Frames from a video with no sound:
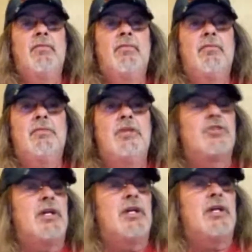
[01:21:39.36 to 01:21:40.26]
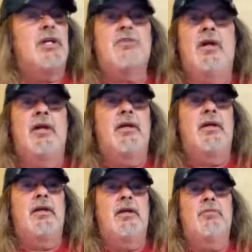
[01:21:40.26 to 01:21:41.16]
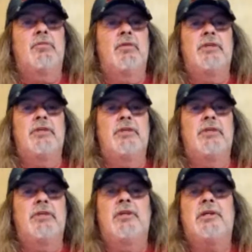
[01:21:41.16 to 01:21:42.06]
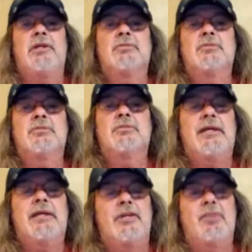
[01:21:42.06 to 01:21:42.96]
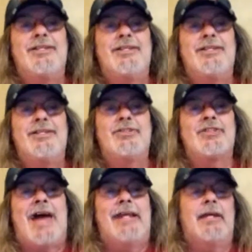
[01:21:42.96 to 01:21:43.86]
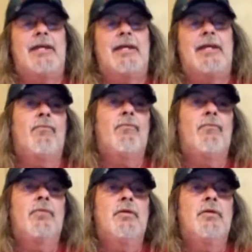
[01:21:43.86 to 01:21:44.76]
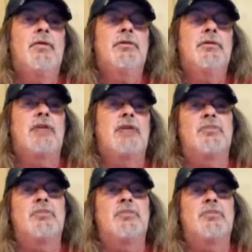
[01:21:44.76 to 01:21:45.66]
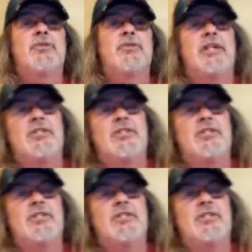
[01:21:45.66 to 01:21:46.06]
You see a ton of them over in the Philippines and Thailand. Those guys will be in their 60s and